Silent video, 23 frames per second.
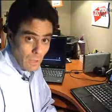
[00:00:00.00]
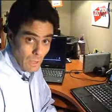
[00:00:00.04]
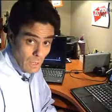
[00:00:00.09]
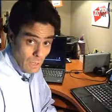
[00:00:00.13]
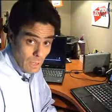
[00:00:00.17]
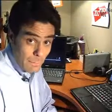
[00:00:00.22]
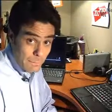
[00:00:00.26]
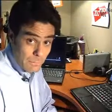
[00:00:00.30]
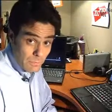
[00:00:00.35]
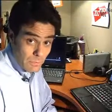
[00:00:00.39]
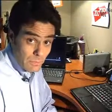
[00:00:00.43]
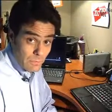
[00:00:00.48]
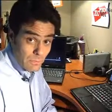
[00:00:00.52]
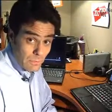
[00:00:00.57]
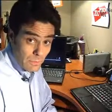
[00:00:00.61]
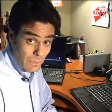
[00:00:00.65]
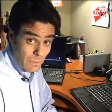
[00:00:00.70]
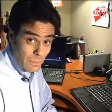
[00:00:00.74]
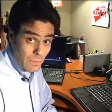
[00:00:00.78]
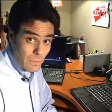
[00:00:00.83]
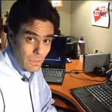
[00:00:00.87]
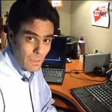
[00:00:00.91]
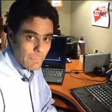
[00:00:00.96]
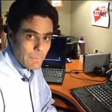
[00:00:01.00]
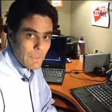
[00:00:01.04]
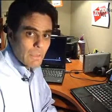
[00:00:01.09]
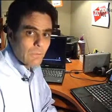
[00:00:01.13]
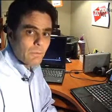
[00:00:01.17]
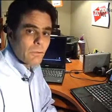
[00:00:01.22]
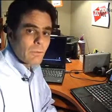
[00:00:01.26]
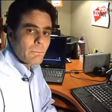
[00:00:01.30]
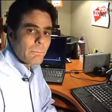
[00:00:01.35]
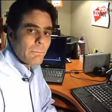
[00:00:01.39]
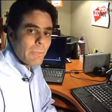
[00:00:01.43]
options in them. It
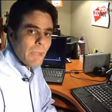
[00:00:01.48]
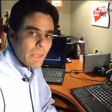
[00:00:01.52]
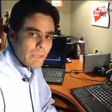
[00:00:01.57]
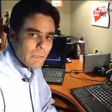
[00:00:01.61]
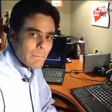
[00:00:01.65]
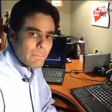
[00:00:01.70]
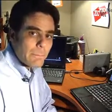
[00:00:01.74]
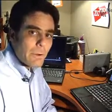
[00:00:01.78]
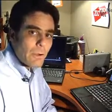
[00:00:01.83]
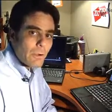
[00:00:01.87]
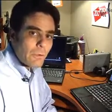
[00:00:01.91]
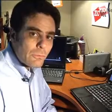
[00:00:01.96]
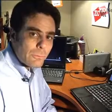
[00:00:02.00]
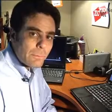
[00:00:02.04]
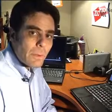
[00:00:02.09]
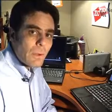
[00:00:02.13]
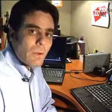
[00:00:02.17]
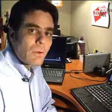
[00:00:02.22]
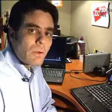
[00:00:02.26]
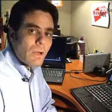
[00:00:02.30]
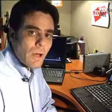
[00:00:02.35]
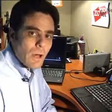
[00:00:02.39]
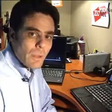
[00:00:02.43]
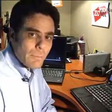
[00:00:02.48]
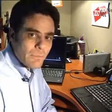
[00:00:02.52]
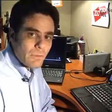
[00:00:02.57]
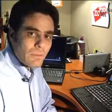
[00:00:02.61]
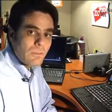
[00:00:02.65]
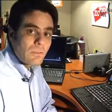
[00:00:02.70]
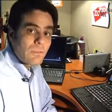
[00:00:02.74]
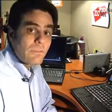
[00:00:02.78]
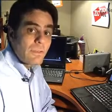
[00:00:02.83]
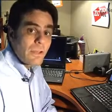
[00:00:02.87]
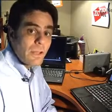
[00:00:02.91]
should make the postpone
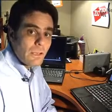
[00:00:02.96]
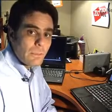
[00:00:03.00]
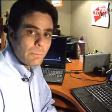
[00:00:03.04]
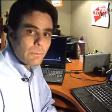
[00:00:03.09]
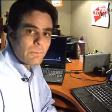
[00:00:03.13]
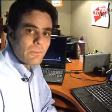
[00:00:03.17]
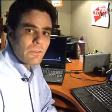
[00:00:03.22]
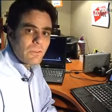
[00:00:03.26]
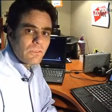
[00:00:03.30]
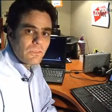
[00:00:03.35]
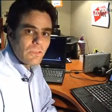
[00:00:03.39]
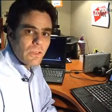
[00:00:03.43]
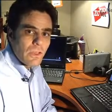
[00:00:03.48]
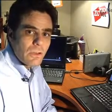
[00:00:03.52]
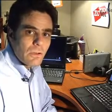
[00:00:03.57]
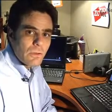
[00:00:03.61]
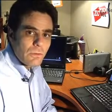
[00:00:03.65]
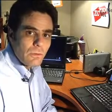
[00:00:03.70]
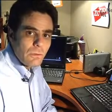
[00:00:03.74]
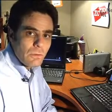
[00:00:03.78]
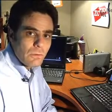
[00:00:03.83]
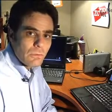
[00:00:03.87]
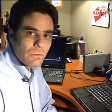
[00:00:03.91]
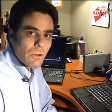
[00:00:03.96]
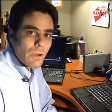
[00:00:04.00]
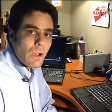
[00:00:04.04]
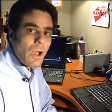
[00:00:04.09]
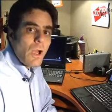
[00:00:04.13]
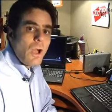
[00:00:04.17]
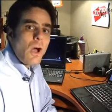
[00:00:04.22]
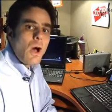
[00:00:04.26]
options available to the standard user,